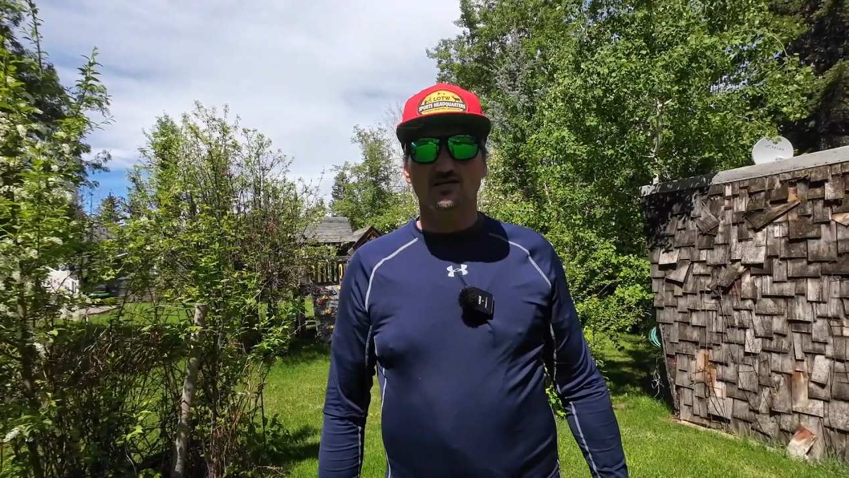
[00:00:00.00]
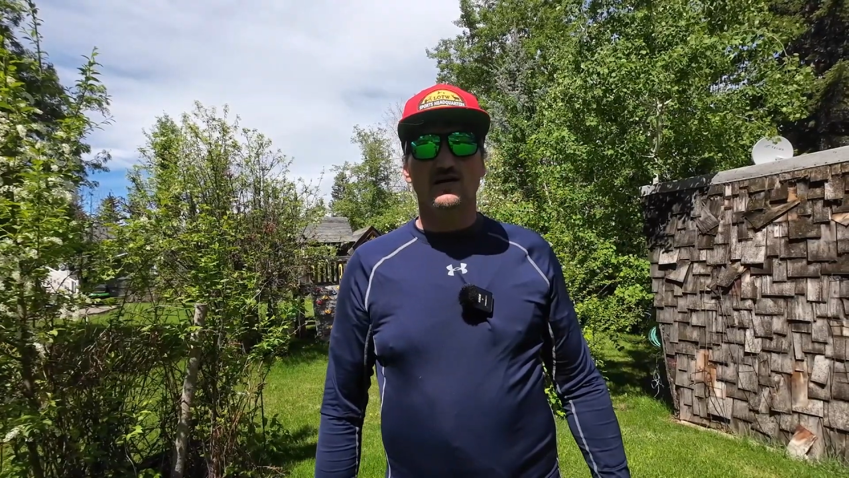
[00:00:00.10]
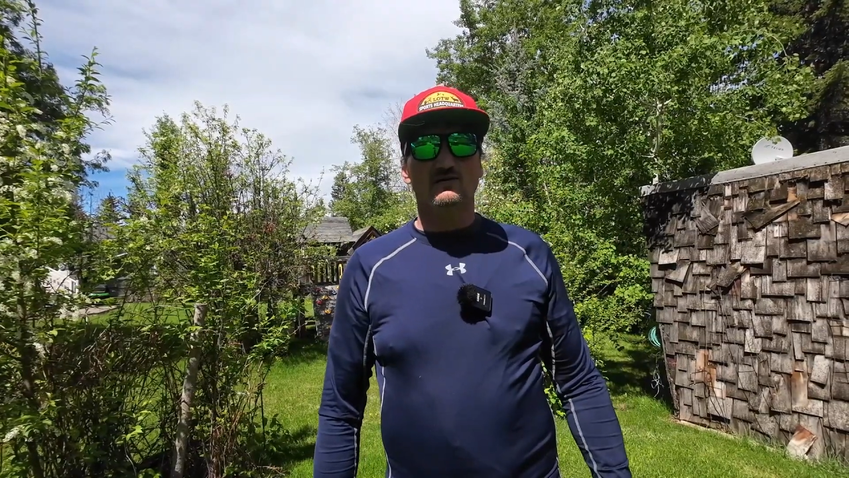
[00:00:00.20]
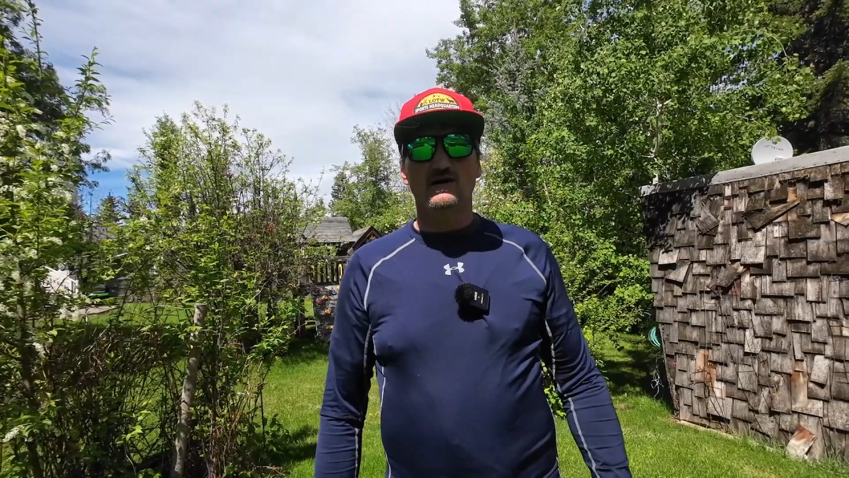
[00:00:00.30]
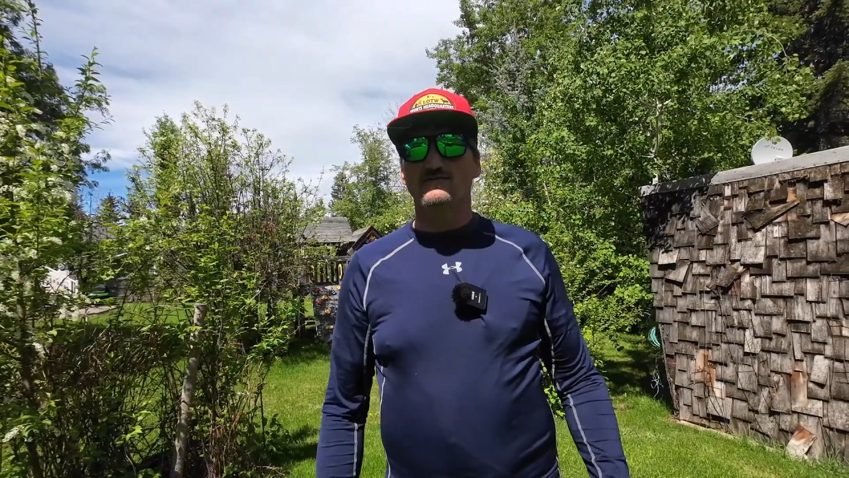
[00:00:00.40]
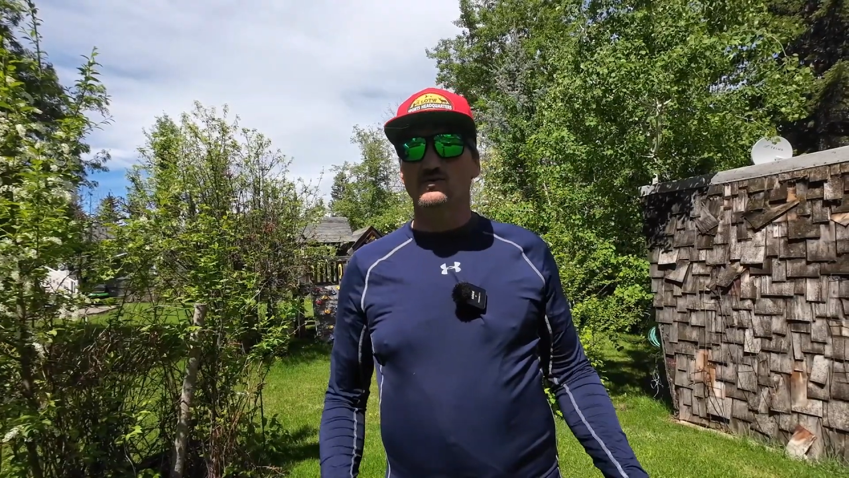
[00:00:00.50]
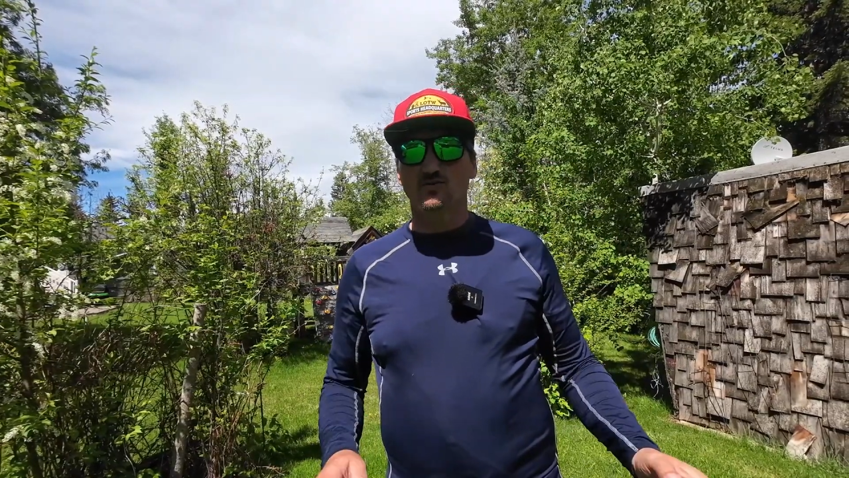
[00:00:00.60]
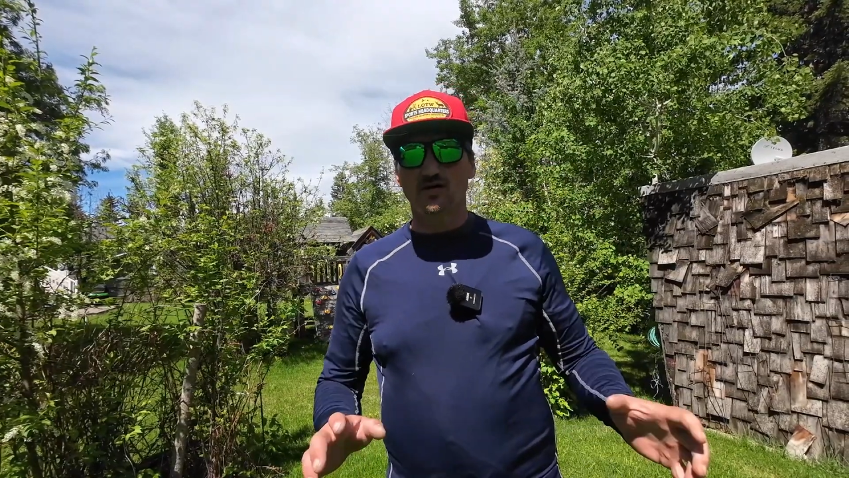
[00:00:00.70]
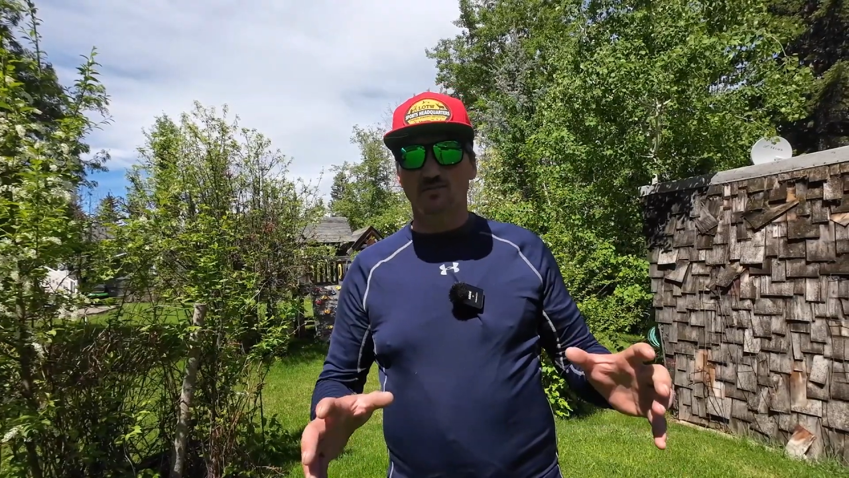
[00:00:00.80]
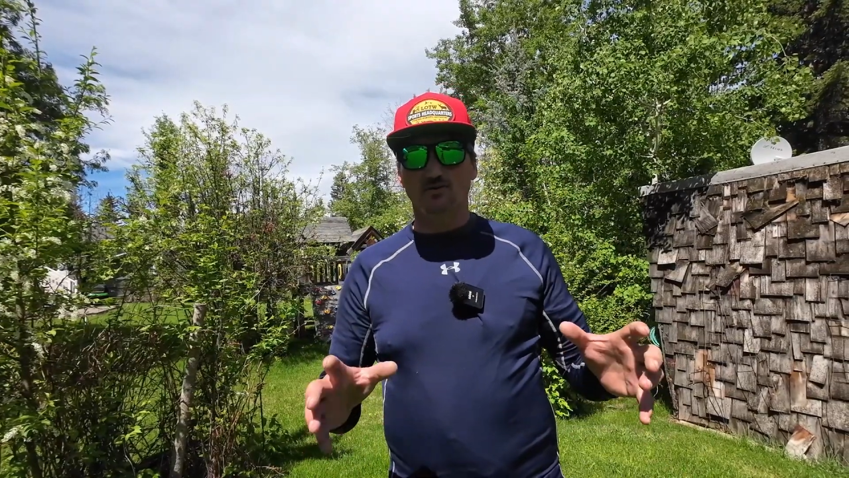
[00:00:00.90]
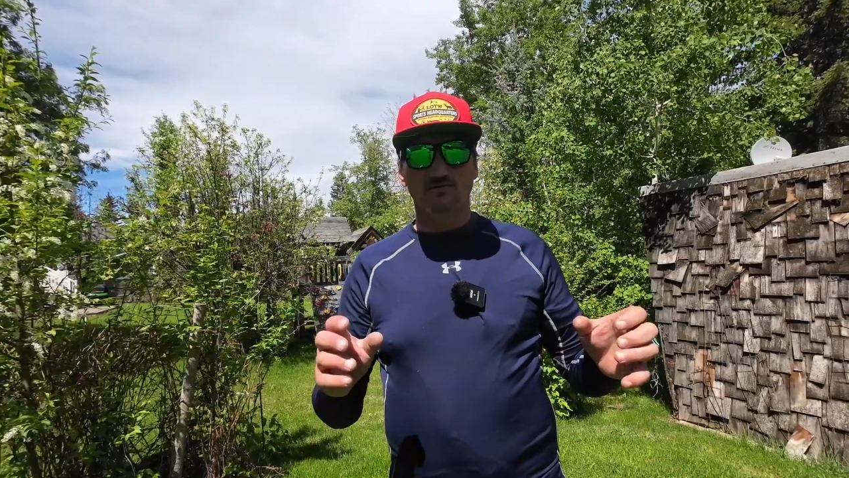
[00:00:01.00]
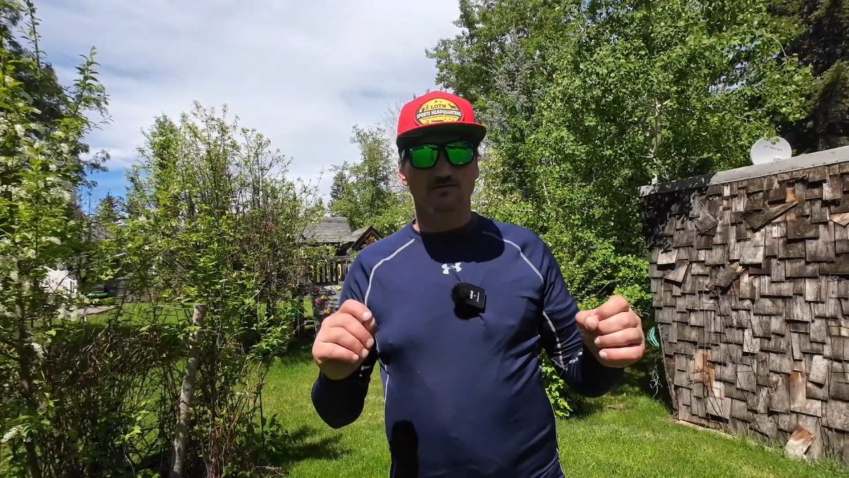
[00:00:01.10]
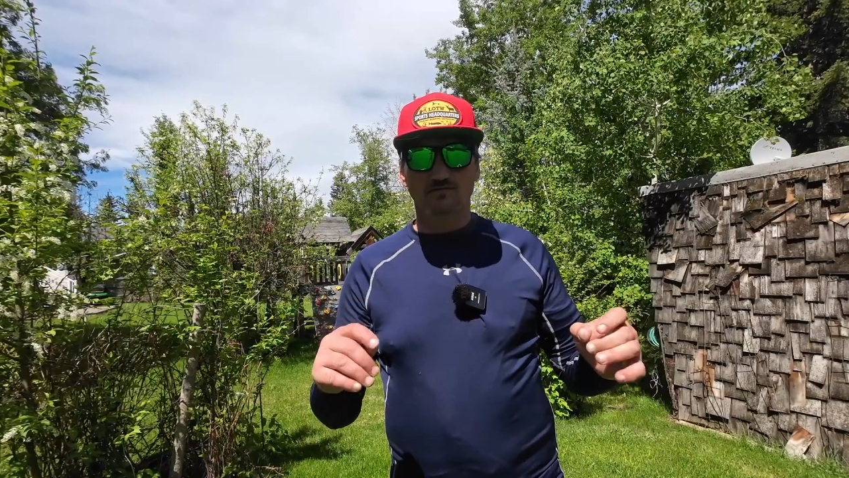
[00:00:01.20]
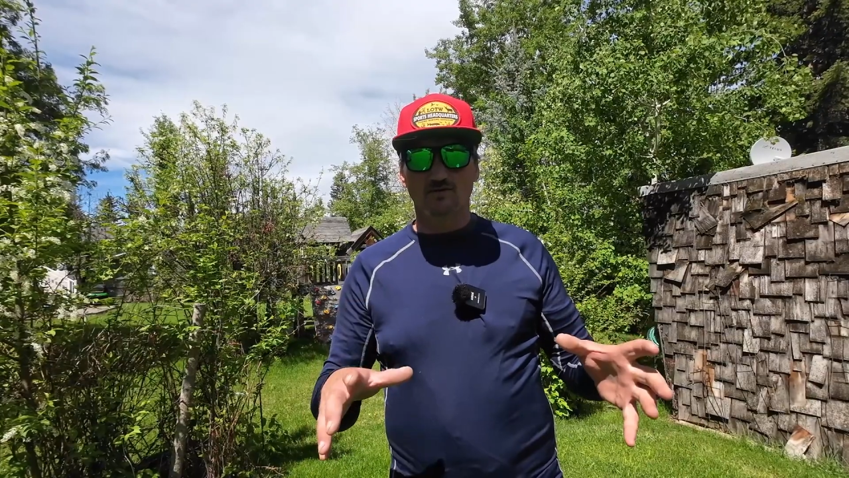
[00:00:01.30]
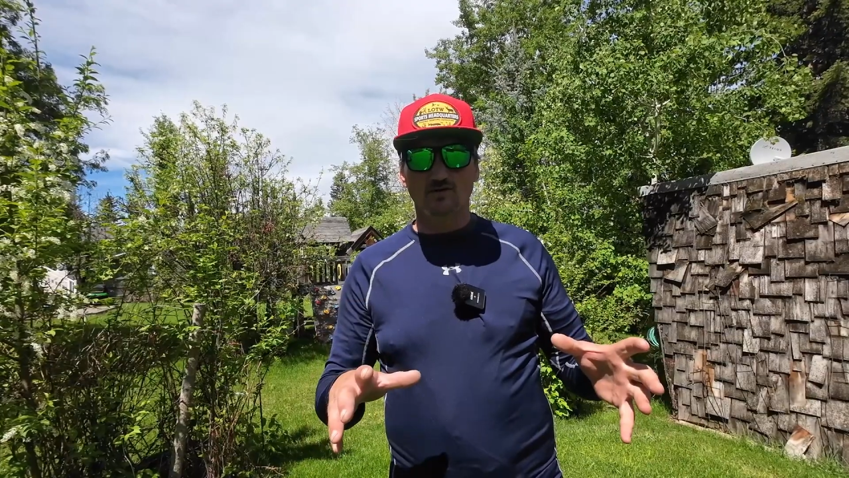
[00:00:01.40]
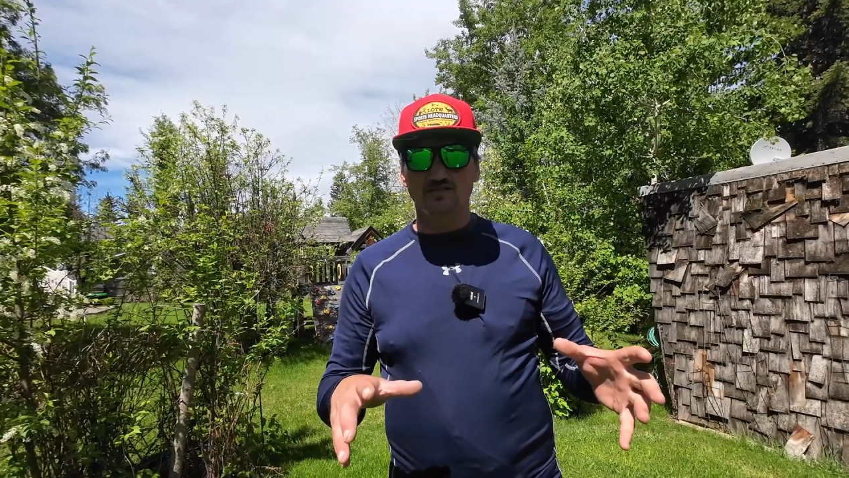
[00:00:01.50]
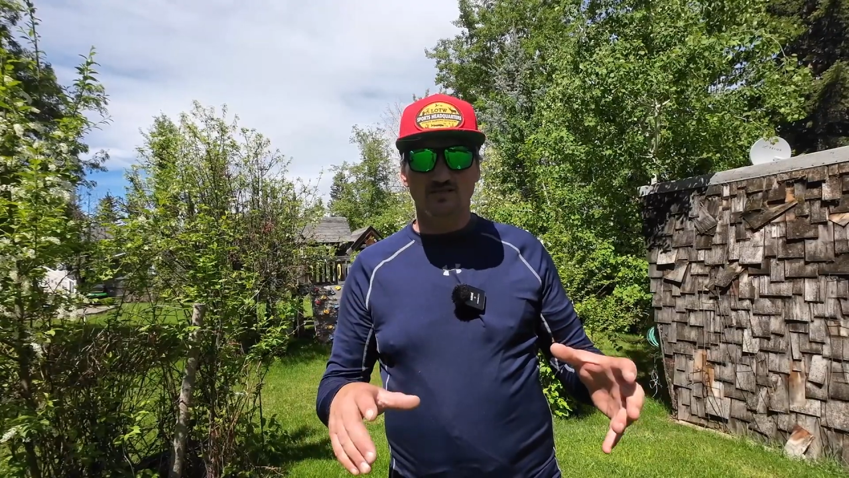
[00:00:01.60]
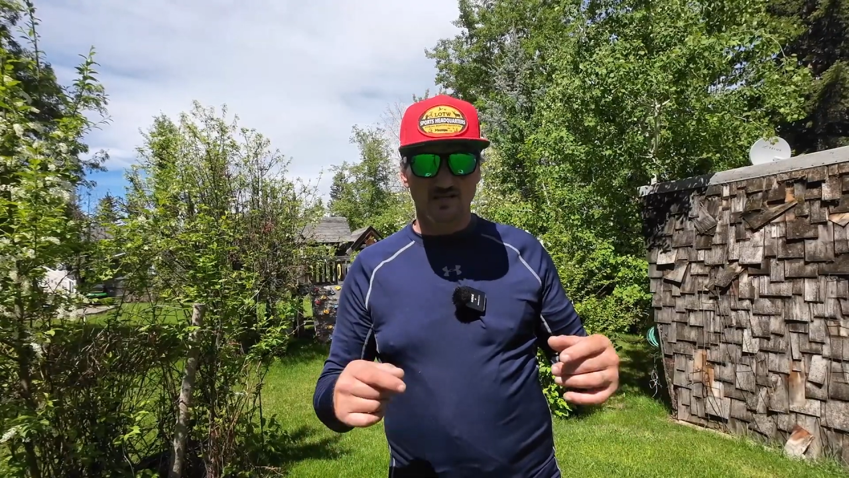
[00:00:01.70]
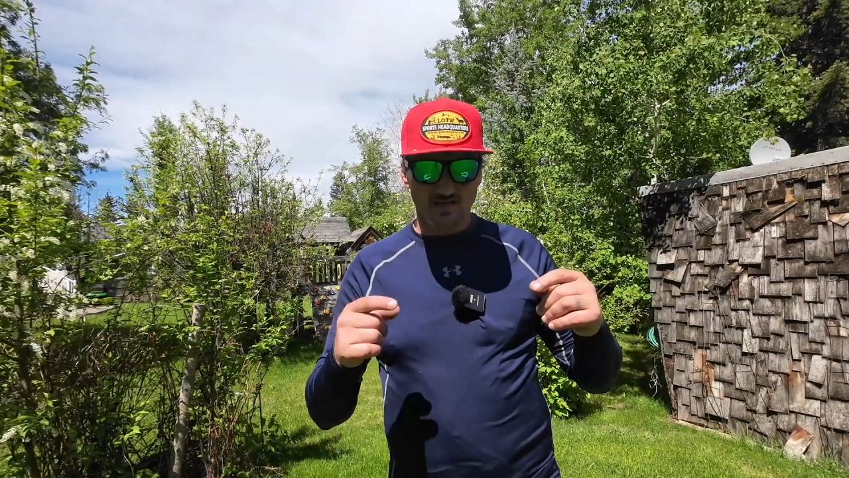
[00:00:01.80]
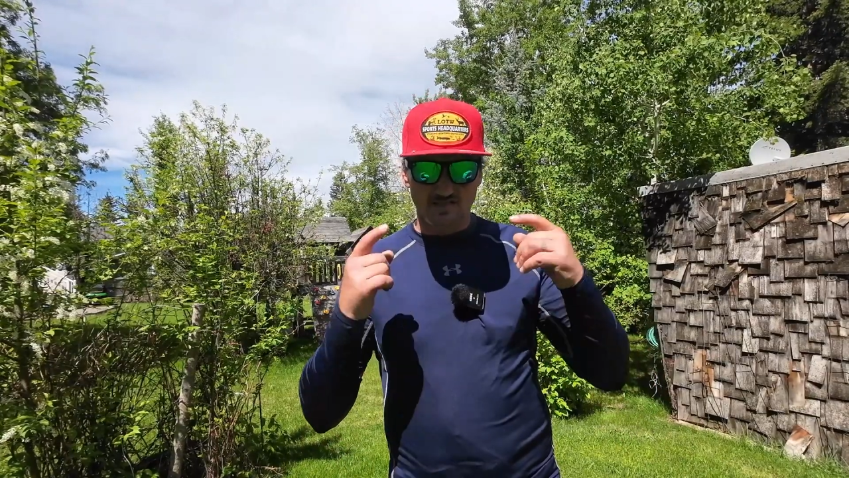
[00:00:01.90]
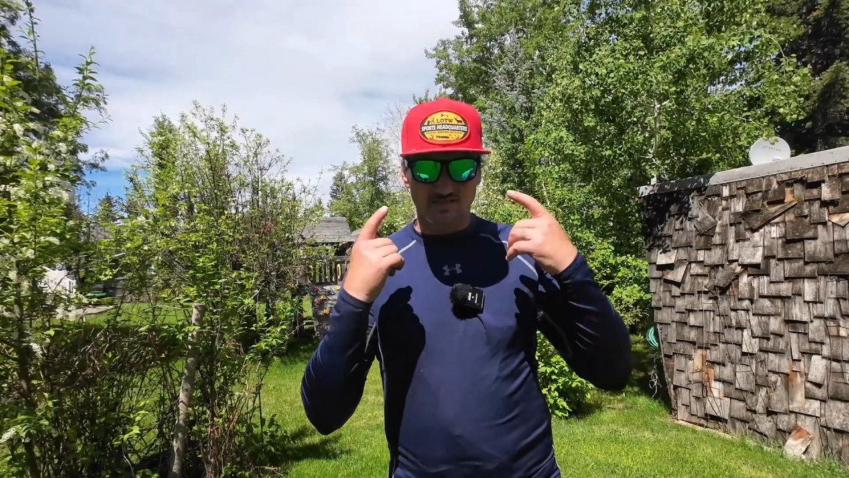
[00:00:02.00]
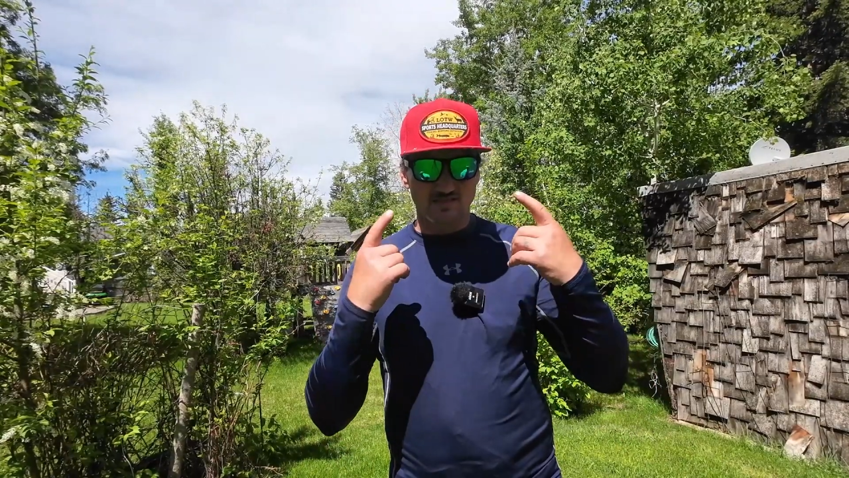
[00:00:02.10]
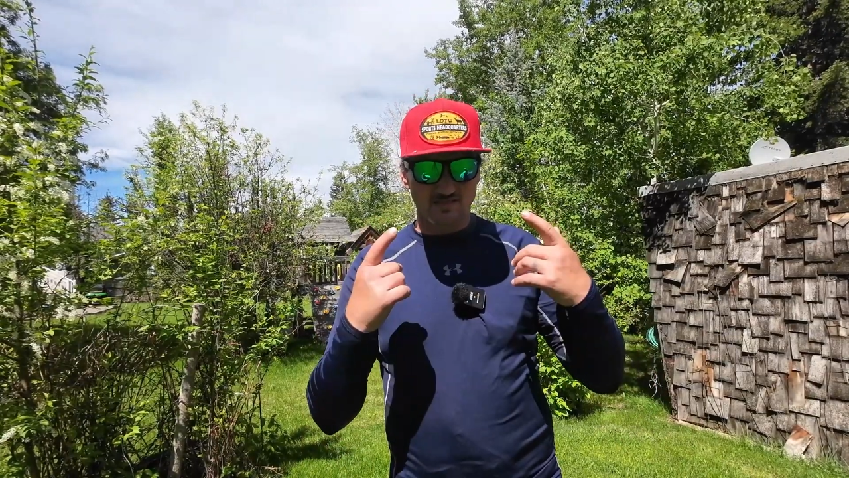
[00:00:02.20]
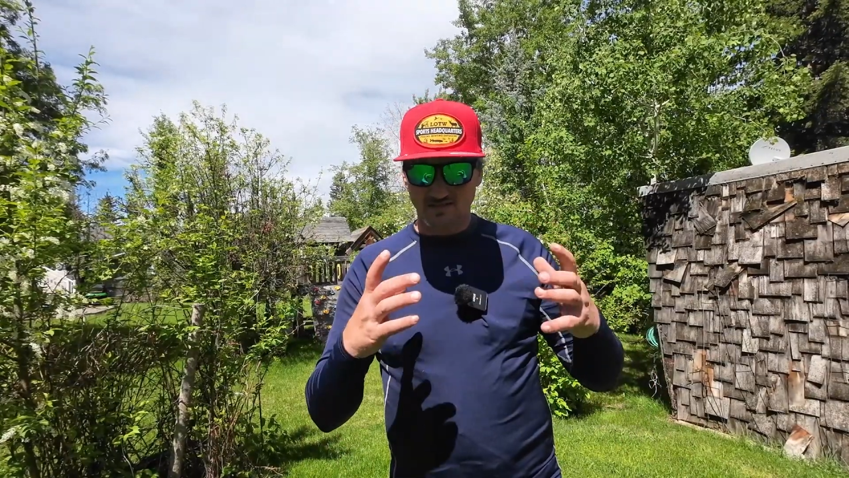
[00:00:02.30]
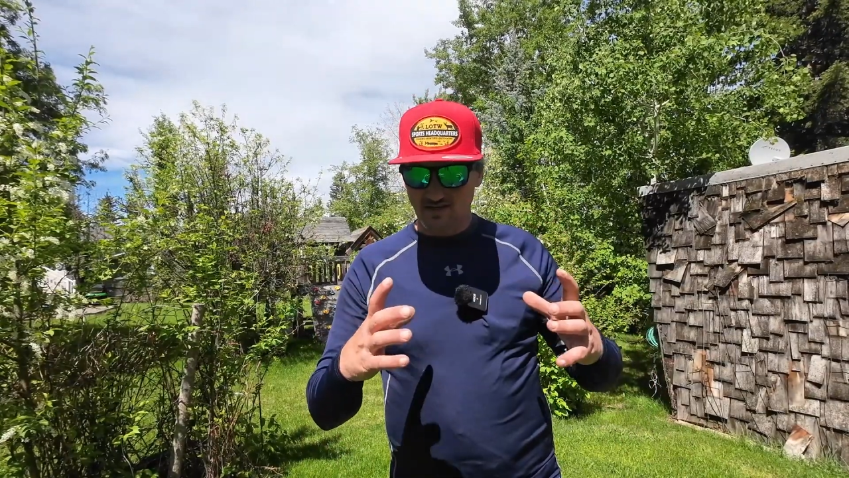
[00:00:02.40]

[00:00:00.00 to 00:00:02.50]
I don't have to worry about focusing because